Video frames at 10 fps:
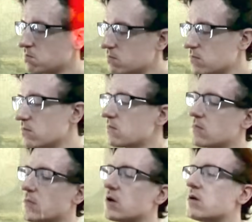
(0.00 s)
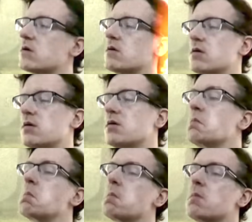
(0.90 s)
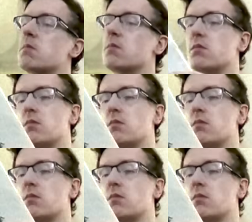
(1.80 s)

to read 2 different books at a time,